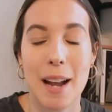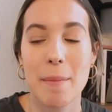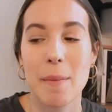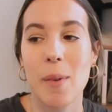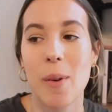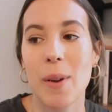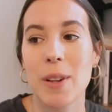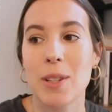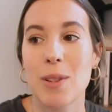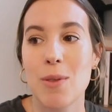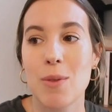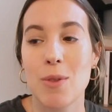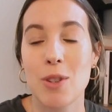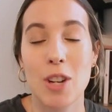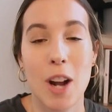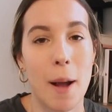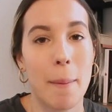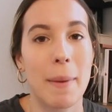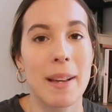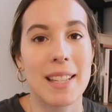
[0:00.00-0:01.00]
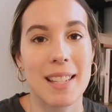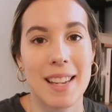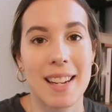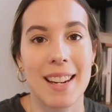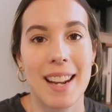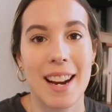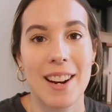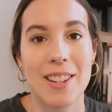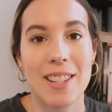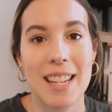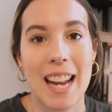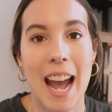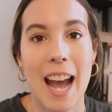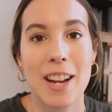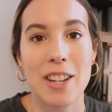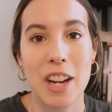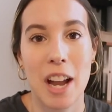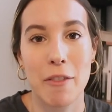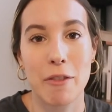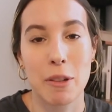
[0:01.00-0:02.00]
I'm going to shop my skincare
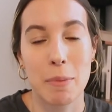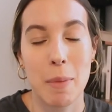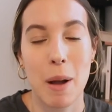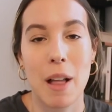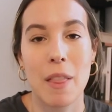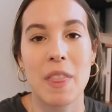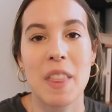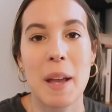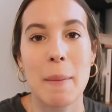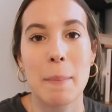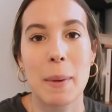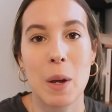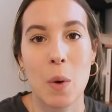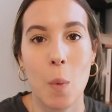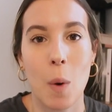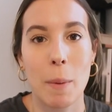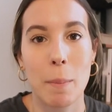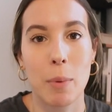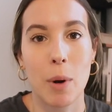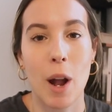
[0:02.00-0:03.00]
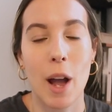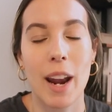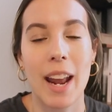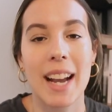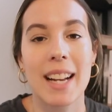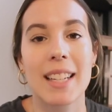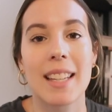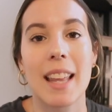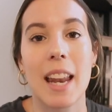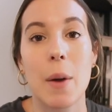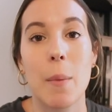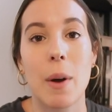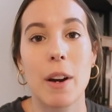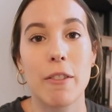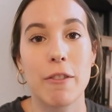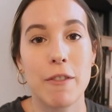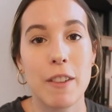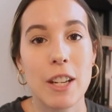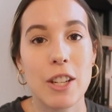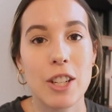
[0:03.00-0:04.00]
stash every month and pick one product that I
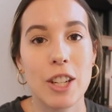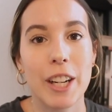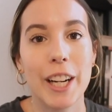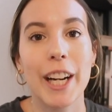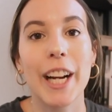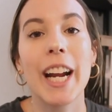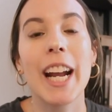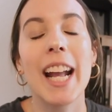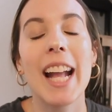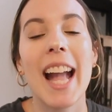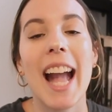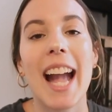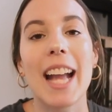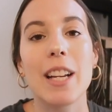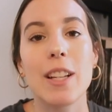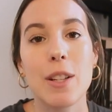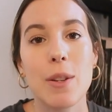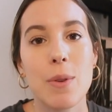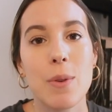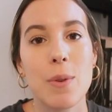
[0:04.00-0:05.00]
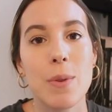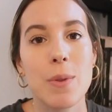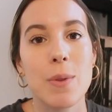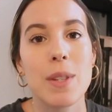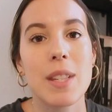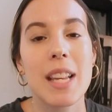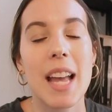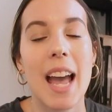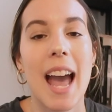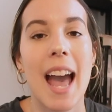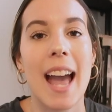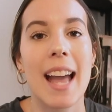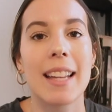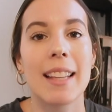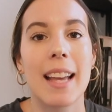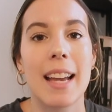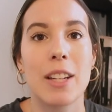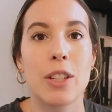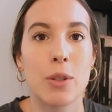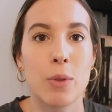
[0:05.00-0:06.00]
want to feature and use,
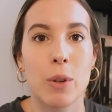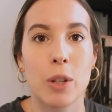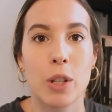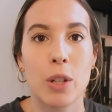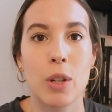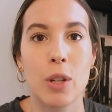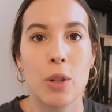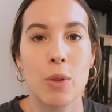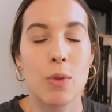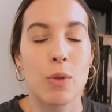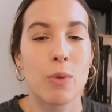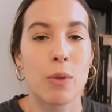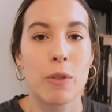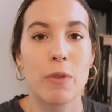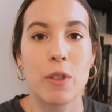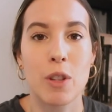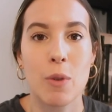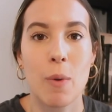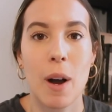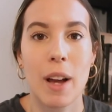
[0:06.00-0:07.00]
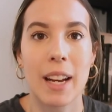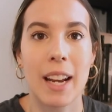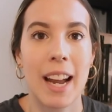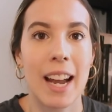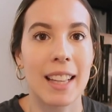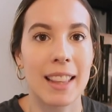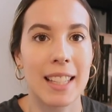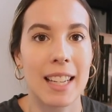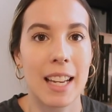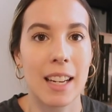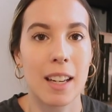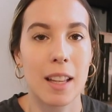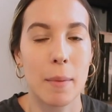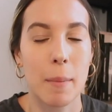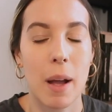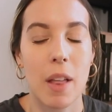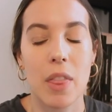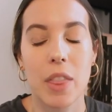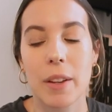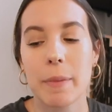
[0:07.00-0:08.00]
and then do a huge review on it at the end of the
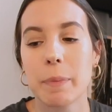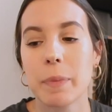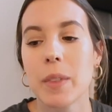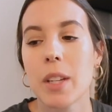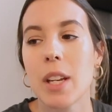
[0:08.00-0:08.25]
month.